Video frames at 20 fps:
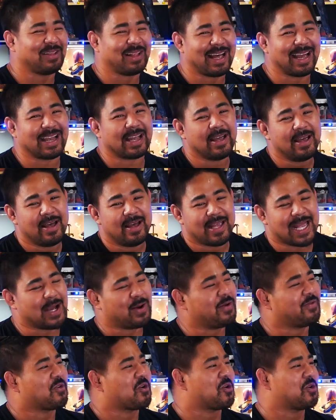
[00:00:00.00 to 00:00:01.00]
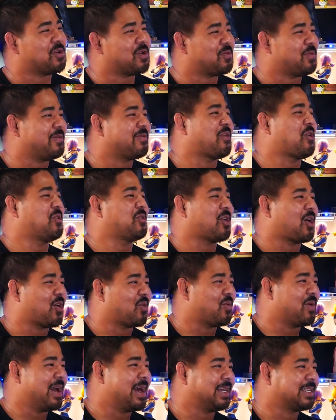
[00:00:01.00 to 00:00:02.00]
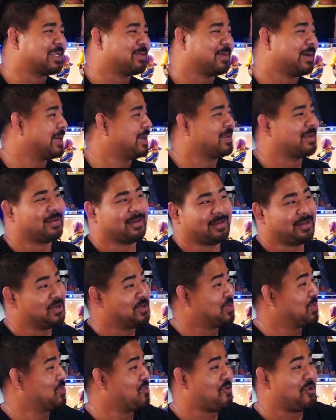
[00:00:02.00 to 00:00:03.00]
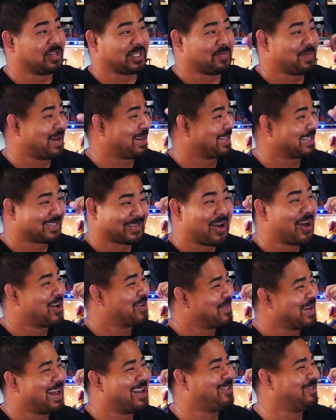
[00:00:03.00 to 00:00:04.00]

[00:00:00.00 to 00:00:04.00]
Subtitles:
like, yeah, we've earned our rest. I'm like, dude, the war's about to start, man.